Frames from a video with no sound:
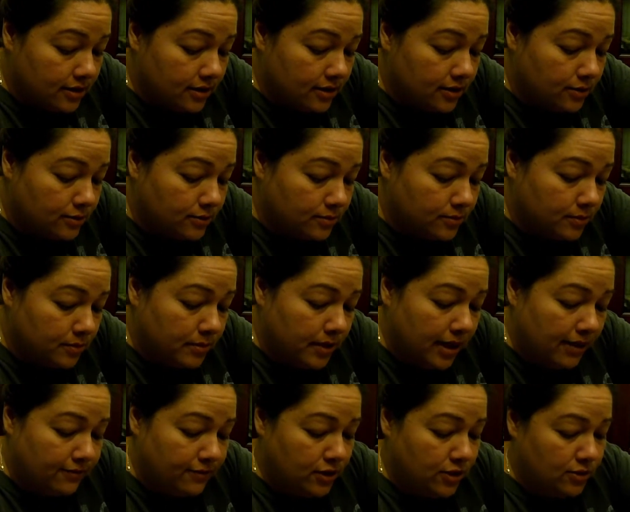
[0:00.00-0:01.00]
Oh, I'm going to
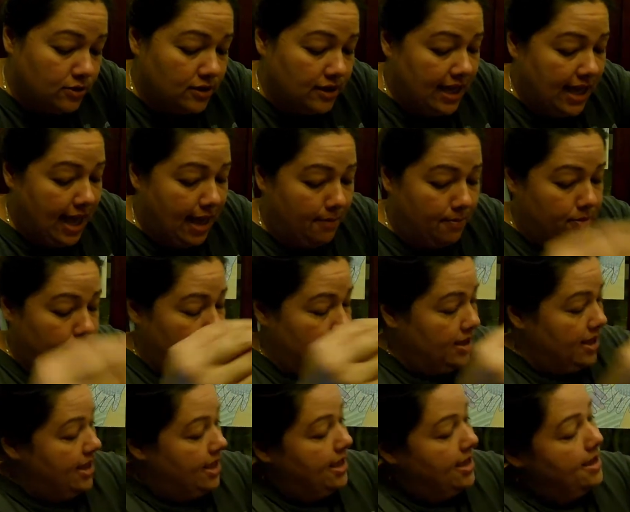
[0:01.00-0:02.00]
have to use a capital
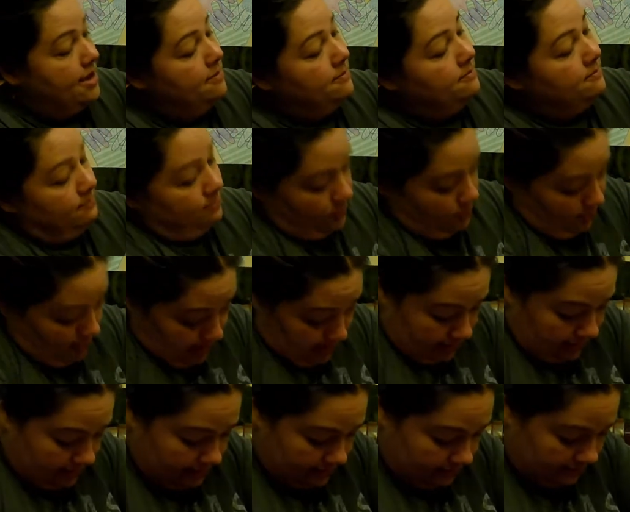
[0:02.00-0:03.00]
A.
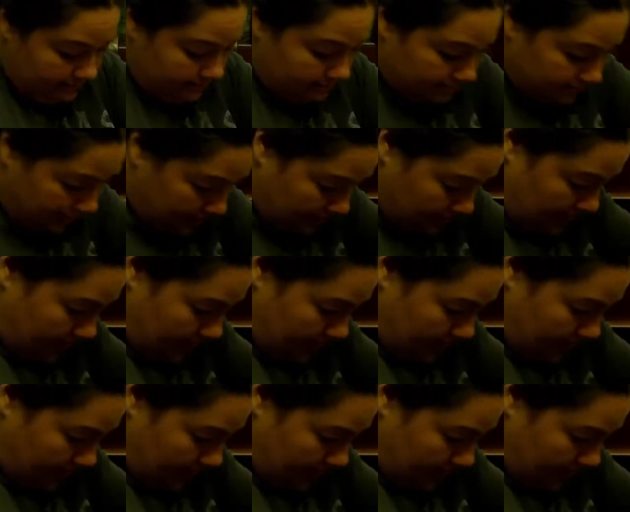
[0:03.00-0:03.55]
Maybe.